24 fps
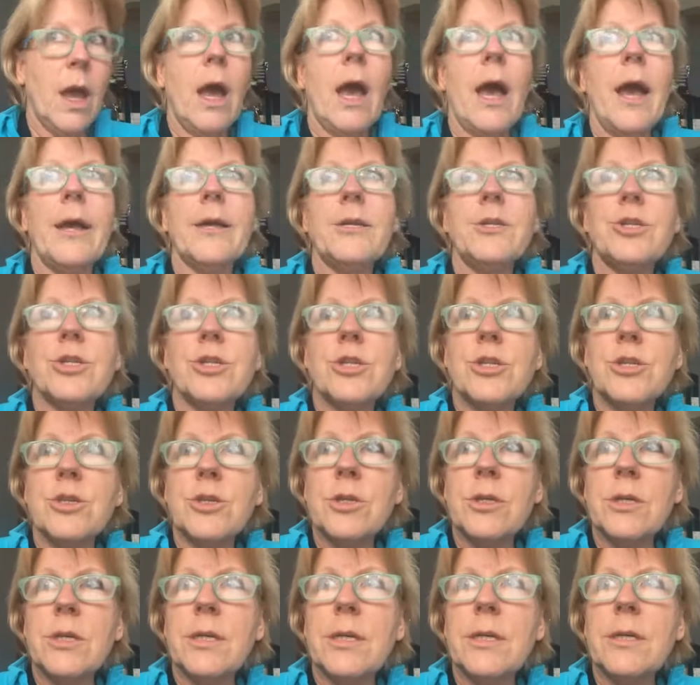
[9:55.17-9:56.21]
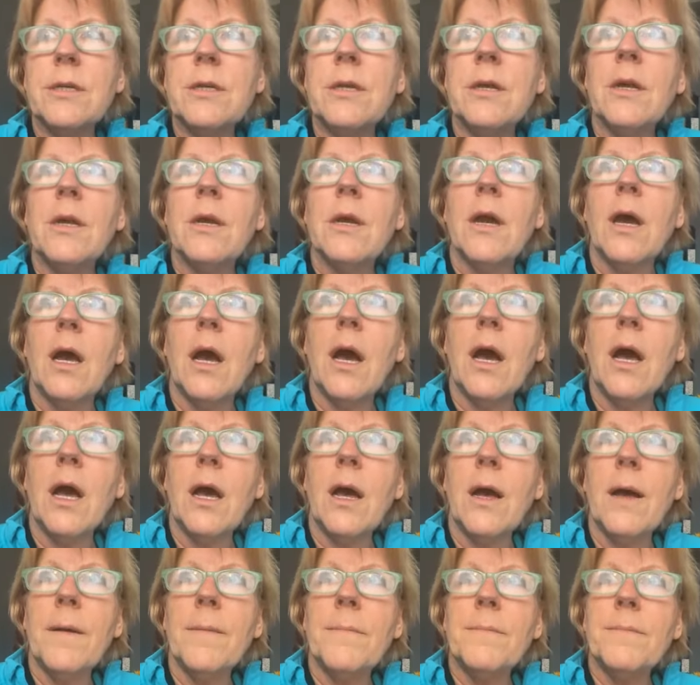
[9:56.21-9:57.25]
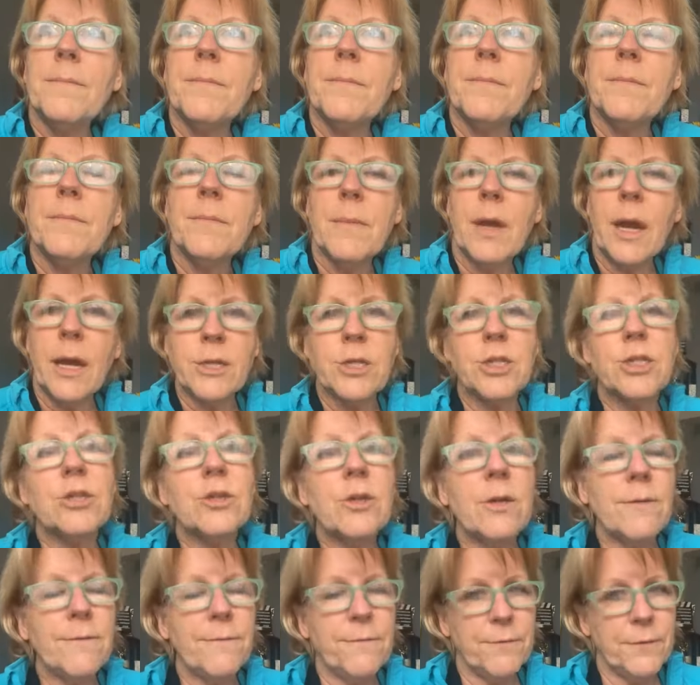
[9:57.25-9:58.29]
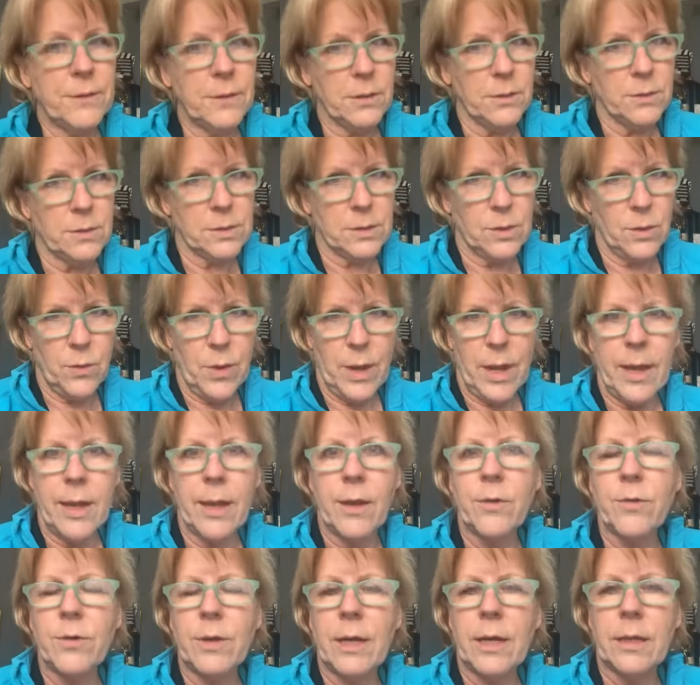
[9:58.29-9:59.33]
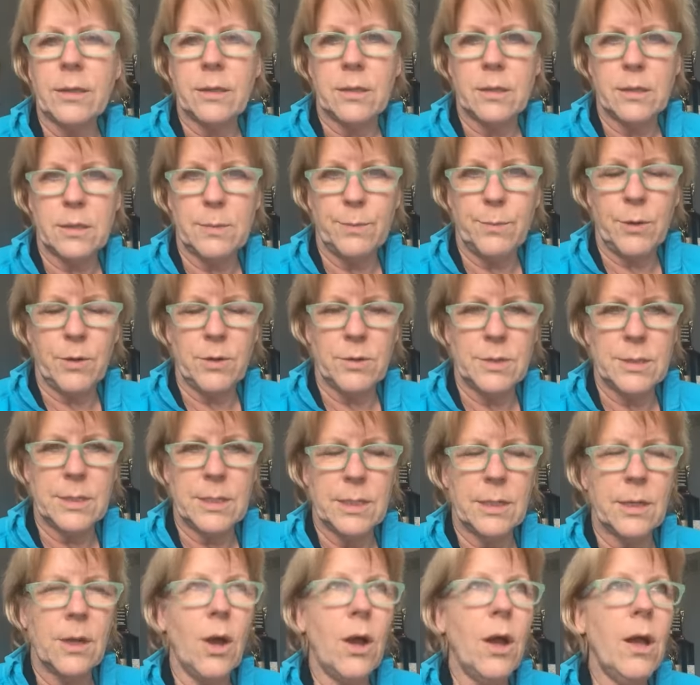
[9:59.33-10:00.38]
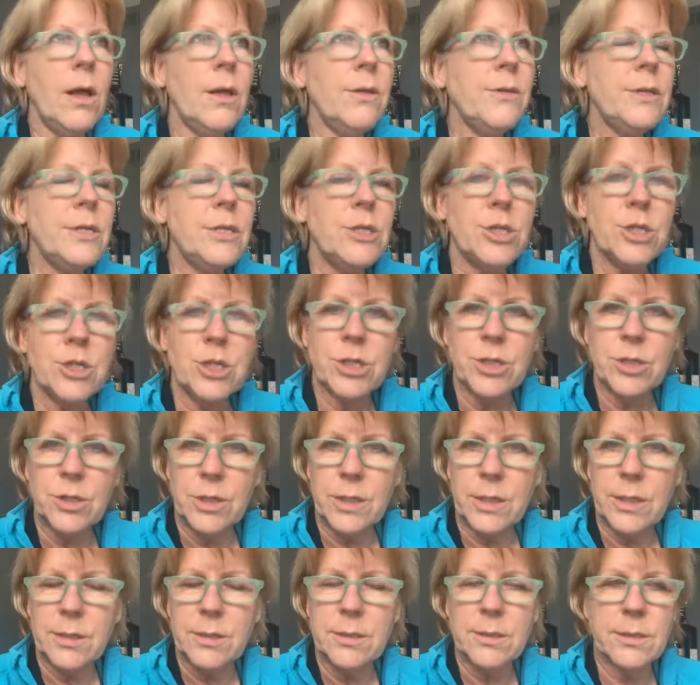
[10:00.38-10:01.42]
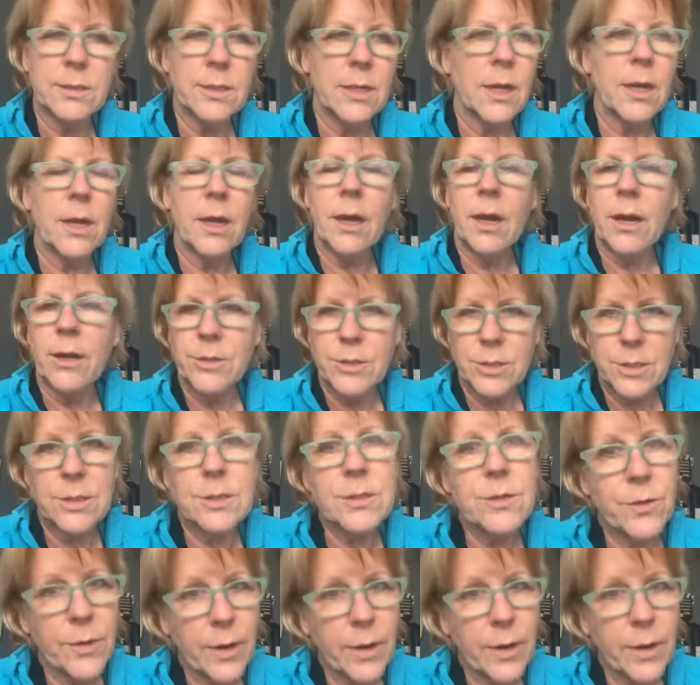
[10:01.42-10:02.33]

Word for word: I should um, I shouldn't feel so angry at this person. All these shoulds are just